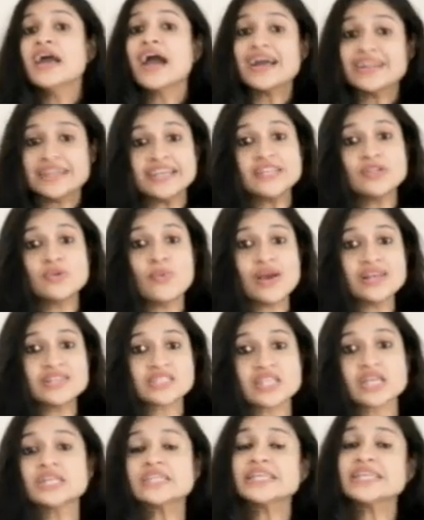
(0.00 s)
An
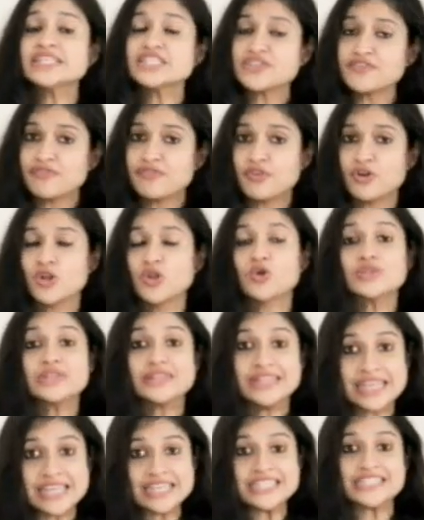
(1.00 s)
investor needs to follow
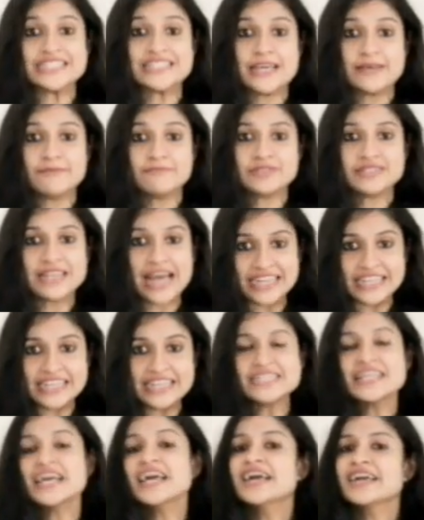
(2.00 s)
these steps, that
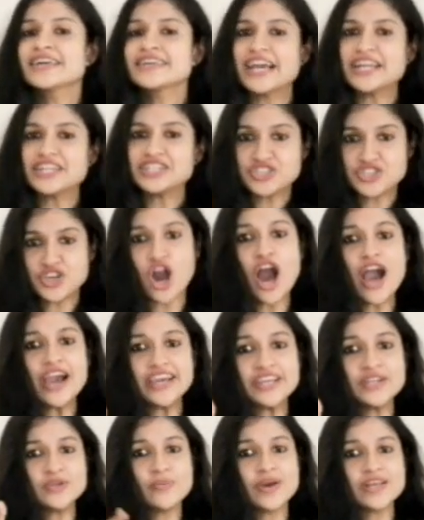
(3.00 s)
is, get your
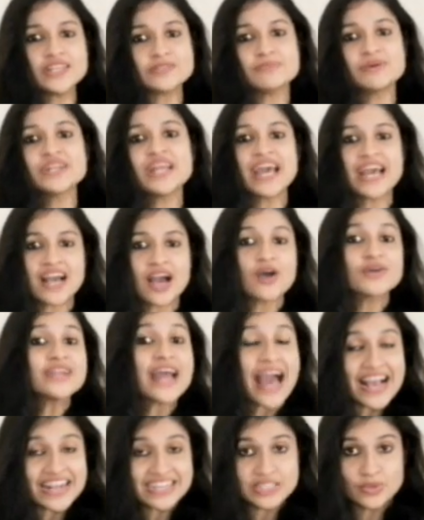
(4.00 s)
investment
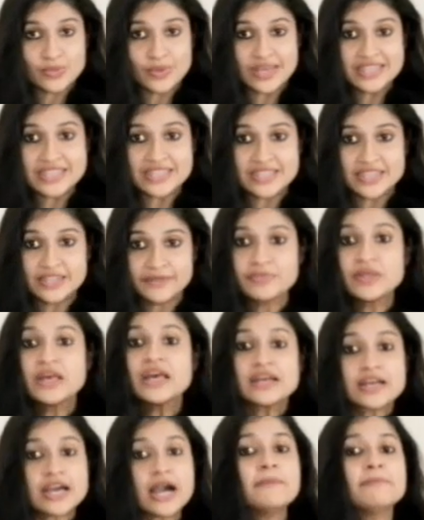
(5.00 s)
account activated,
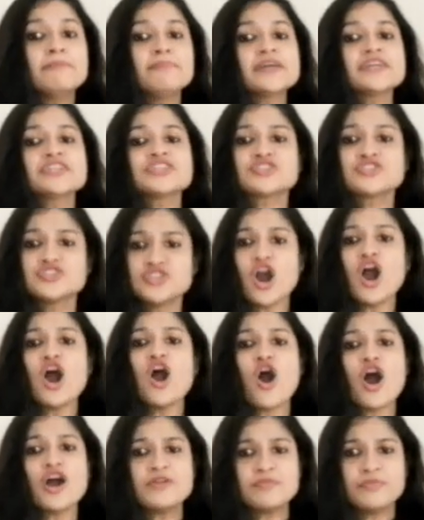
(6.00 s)
complete your
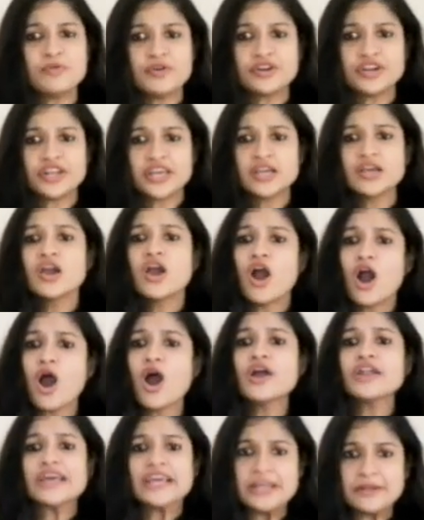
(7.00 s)
onboarding
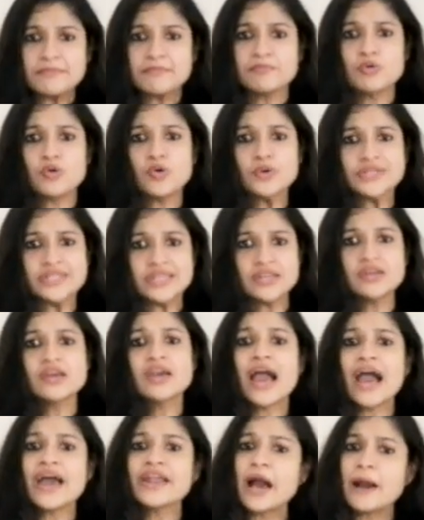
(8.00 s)
or
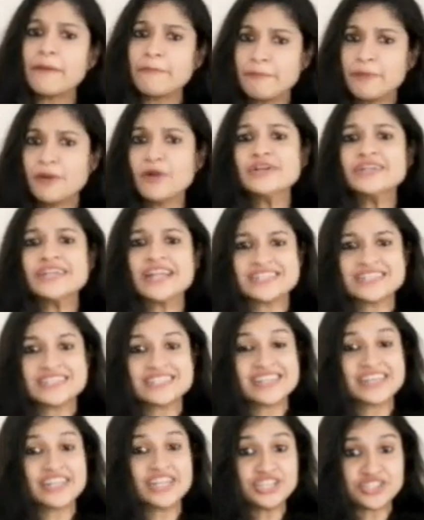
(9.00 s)
inboarding and upload
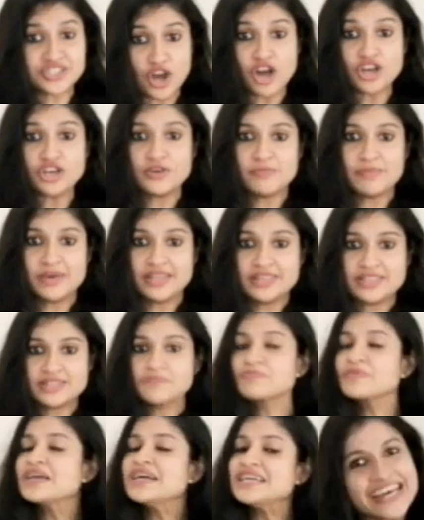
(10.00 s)
necessary documents.
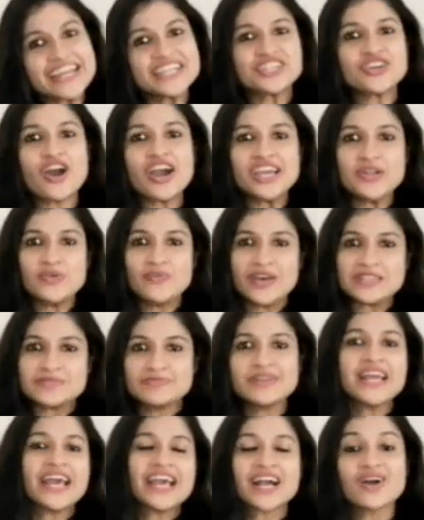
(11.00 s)
Get your
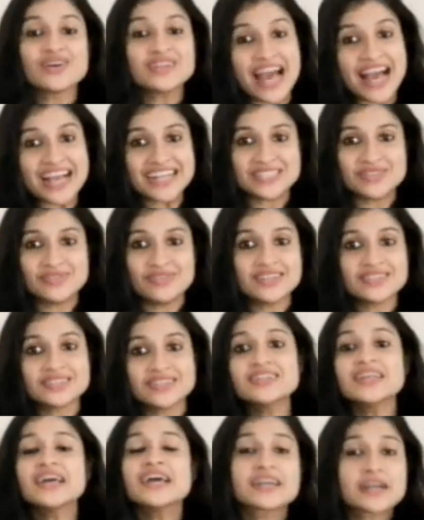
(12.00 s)
investment account
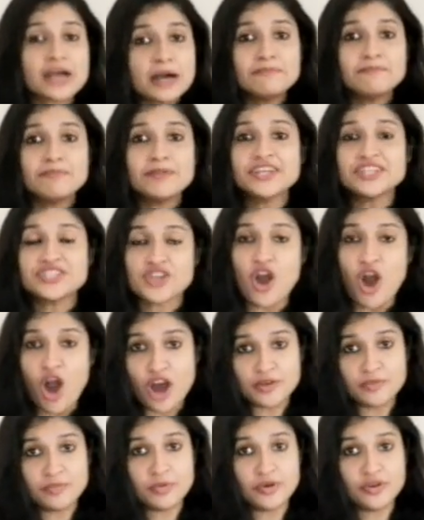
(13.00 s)
activated, complete your
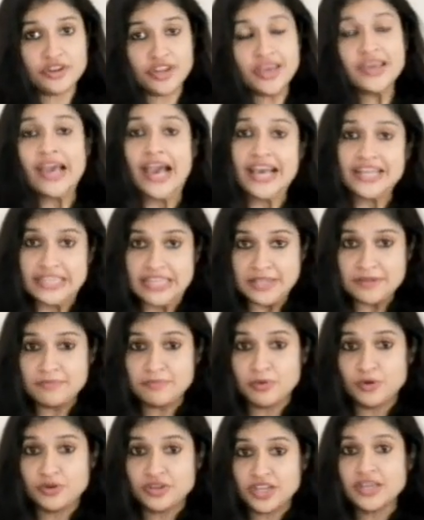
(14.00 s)
onboarding and
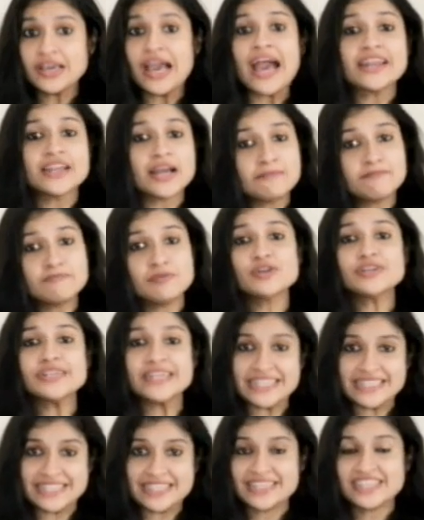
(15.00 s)
inboarding and upload
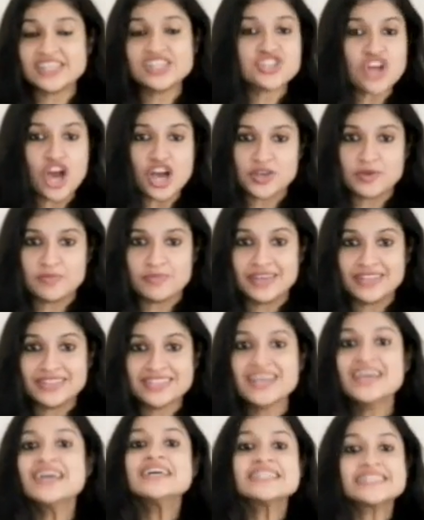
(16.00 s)
necessary
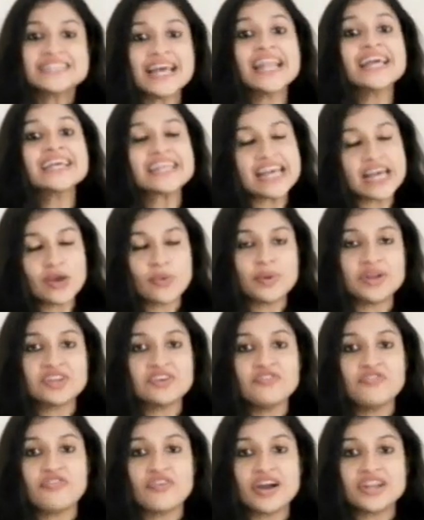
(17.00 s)
documents. Select
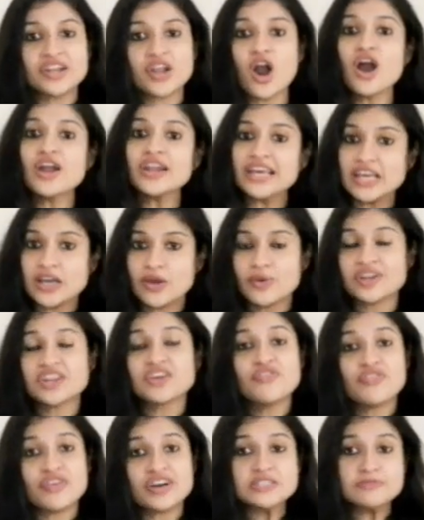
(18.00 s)
equity fund or
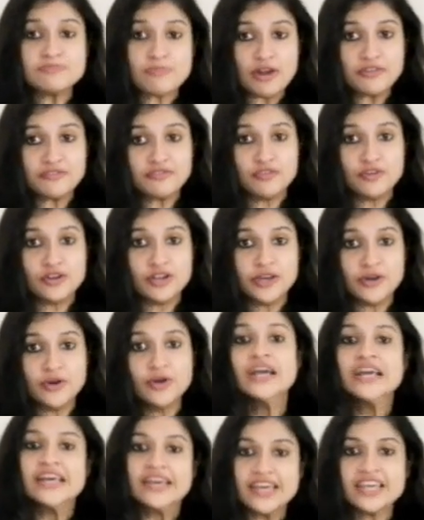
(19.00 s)
equity funds
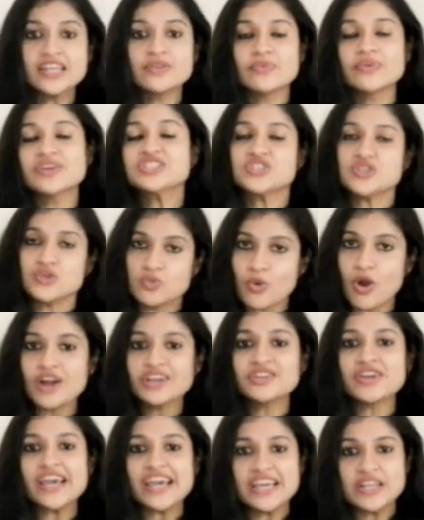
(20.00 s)
portfolio in which you
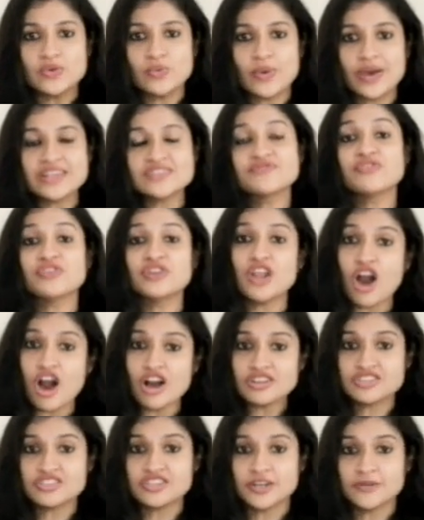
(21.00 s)
want to invest for
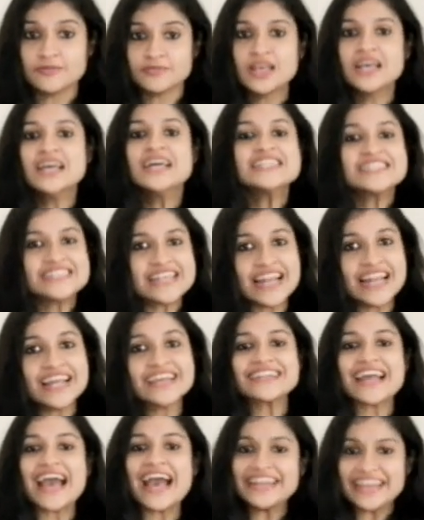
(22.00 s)
long term.
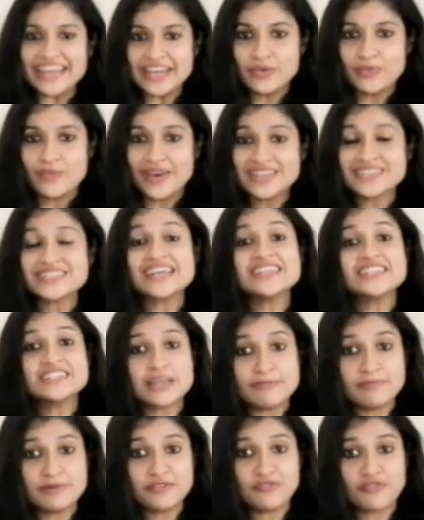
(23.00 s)
Select and invest in
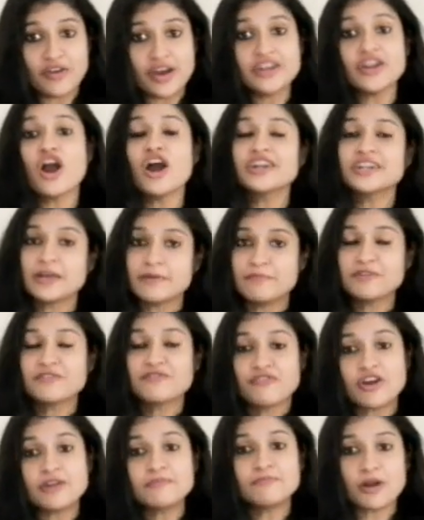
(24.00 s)
debit fund or debit
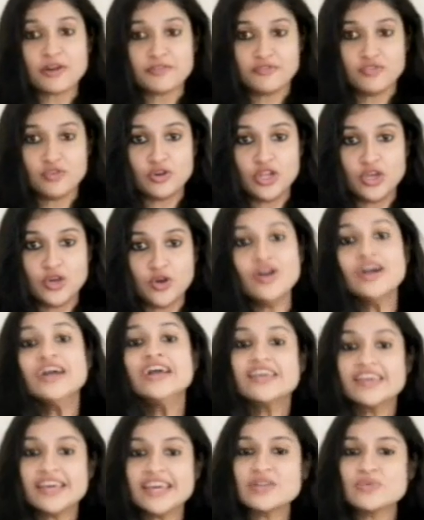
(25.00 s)
fund portfolio
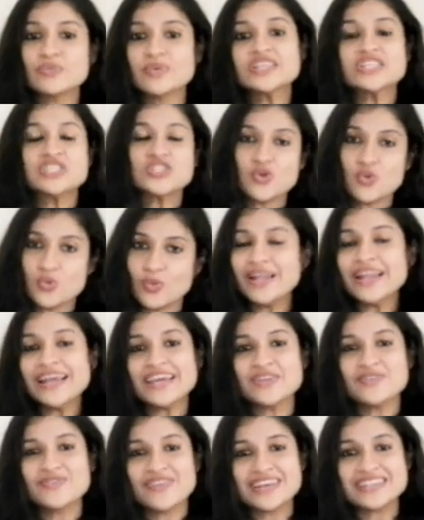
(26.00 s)
in which you will
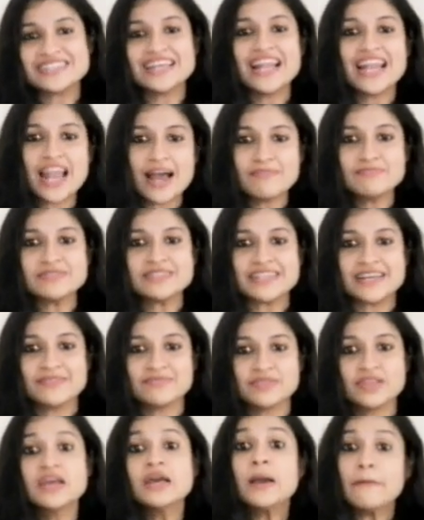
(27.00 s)
invest a lump
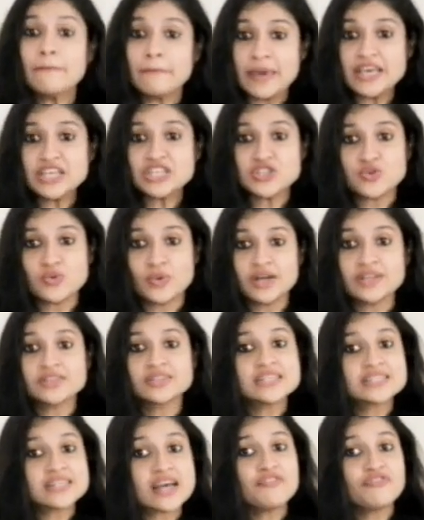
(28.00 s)
sum. Make sure
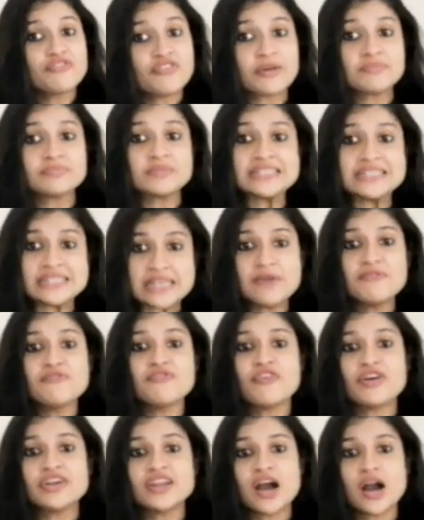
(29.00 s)
these are from the same
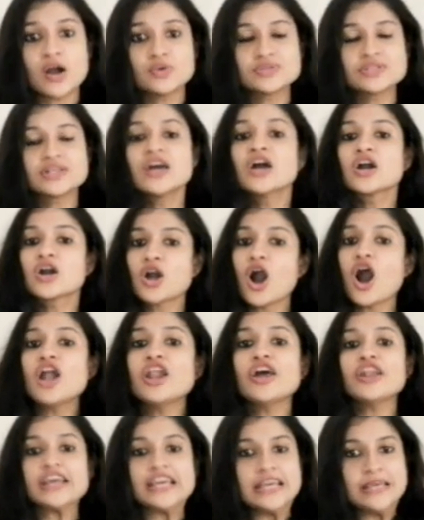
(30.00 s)
fund house. Call
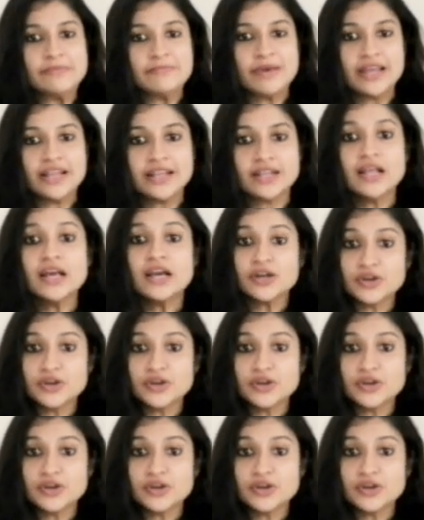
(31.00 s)
or email